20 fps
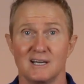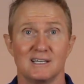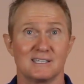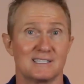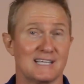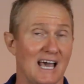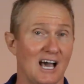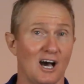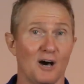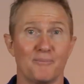
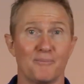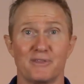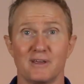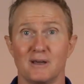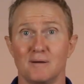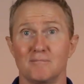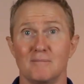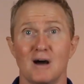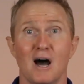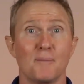to help
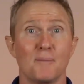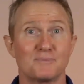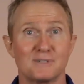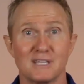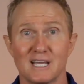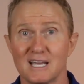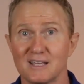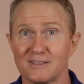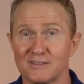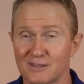them
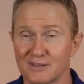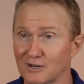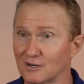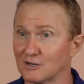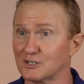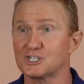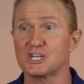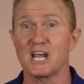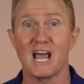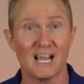update their
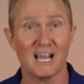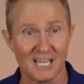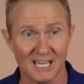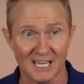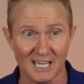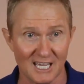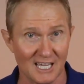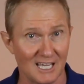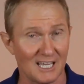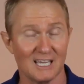
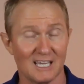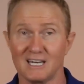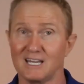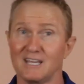checking and